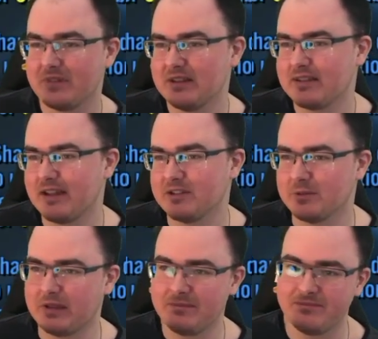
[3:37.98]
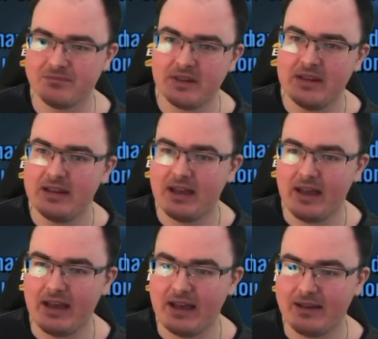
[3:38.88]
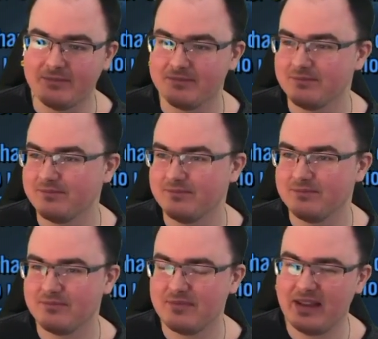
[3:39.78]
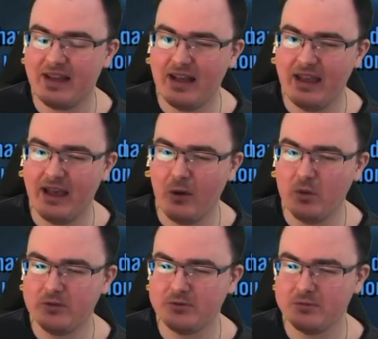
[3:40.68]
let's get into it. I will